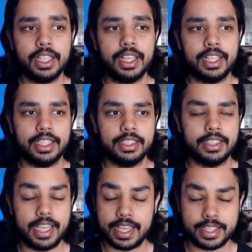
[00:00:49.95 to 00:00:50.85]
uh,
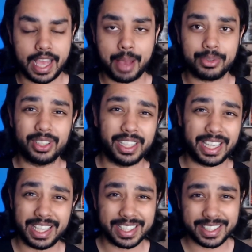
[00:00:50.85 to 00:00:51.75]
it's
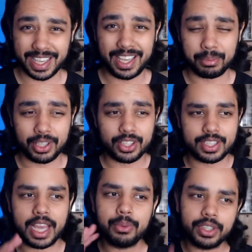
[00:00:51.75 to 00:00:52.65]
absolutely insane
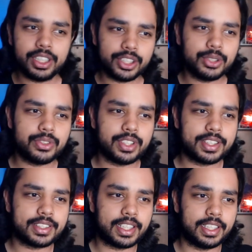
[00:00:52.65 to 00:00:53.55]
because I wanted to do
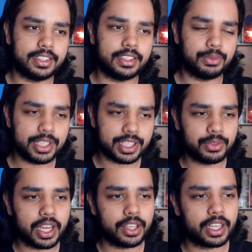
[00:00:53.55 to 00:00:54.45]
this, and the
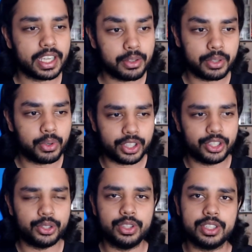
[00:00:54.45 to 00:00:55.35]
reason why I, again I wanted
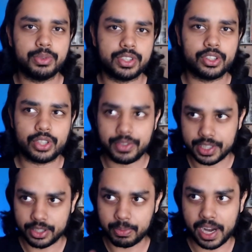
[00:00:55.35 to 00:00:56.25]
to do this was also I
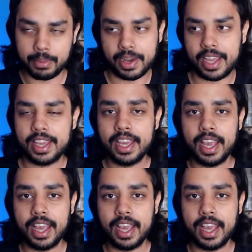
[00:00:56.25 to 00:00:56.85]
was inspired by